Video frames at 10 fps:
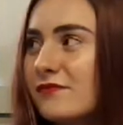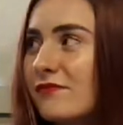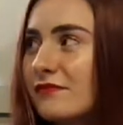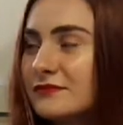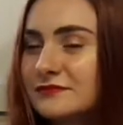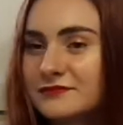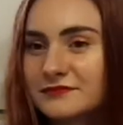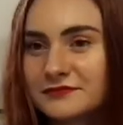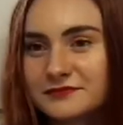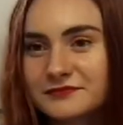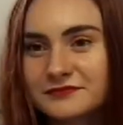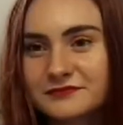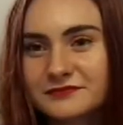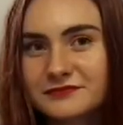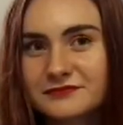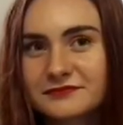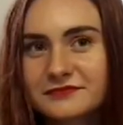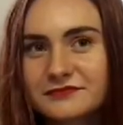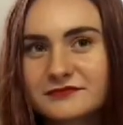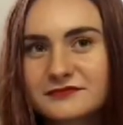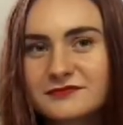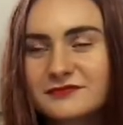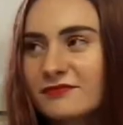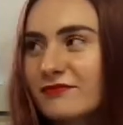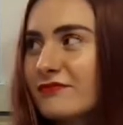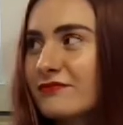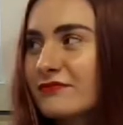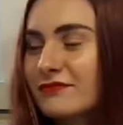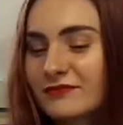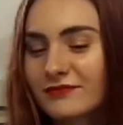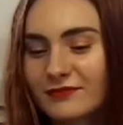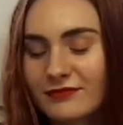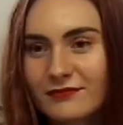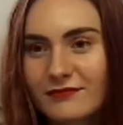The person shown says nothing.